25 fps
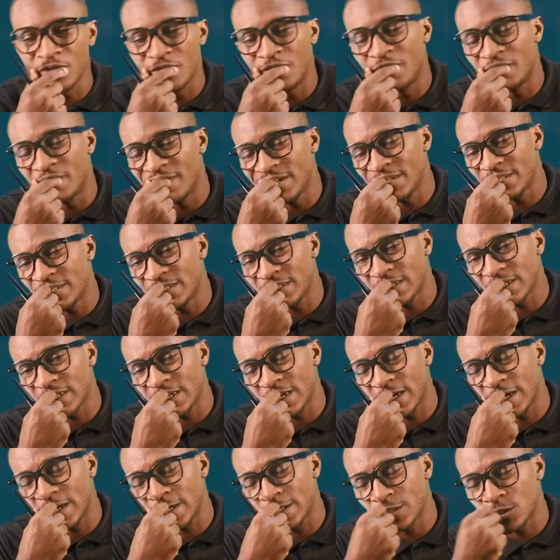
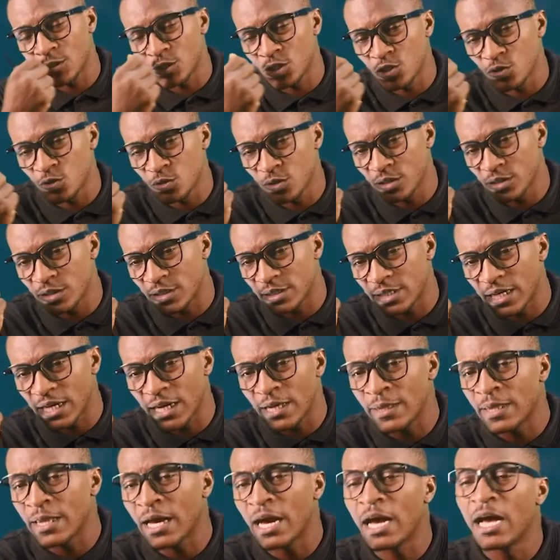Vertical. Do you
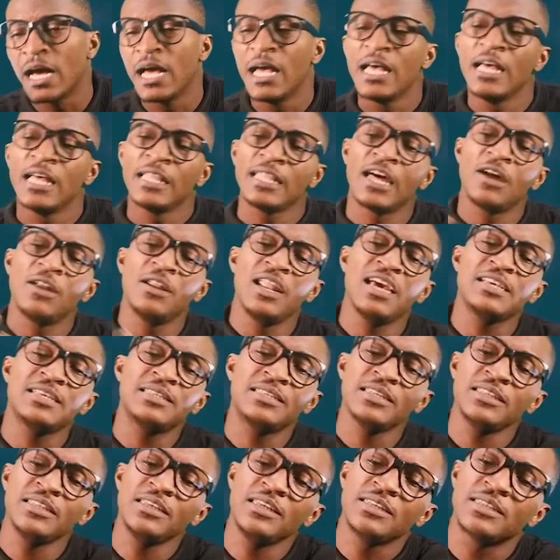understand that? Now let's
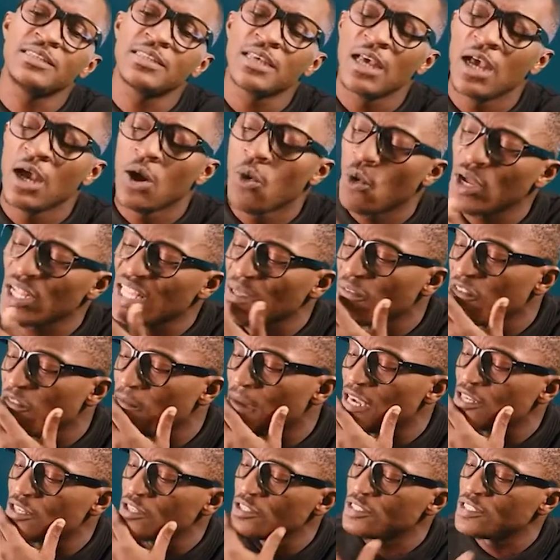see this. What type of
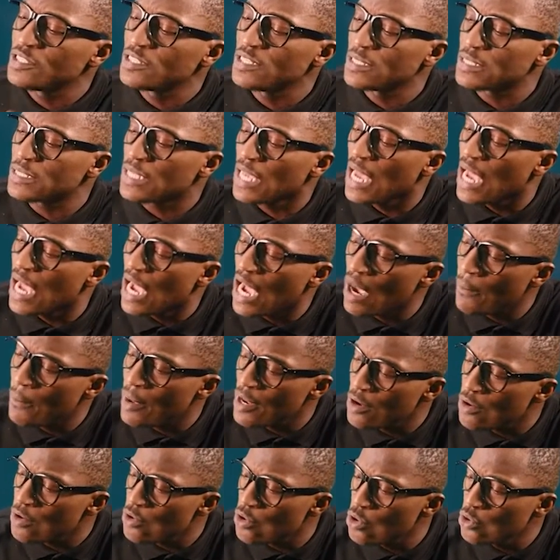matrix is this? How
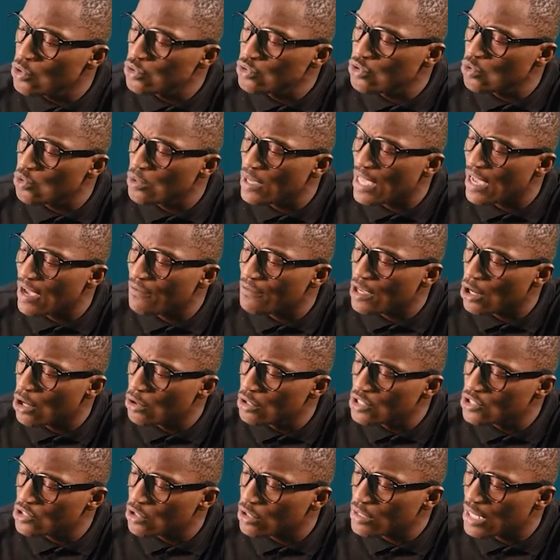many rows do we have here?
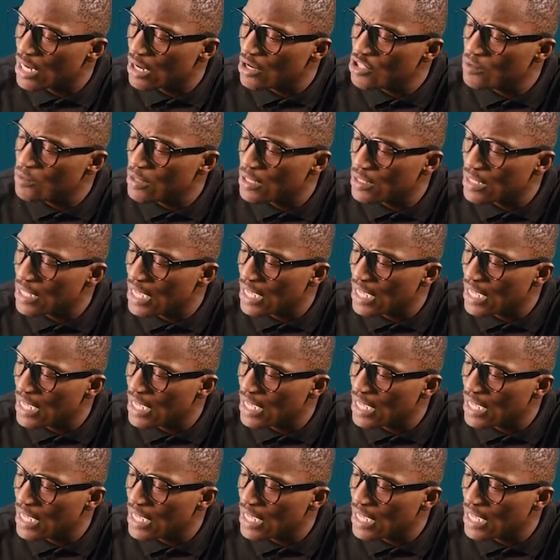Horizontal arrangement.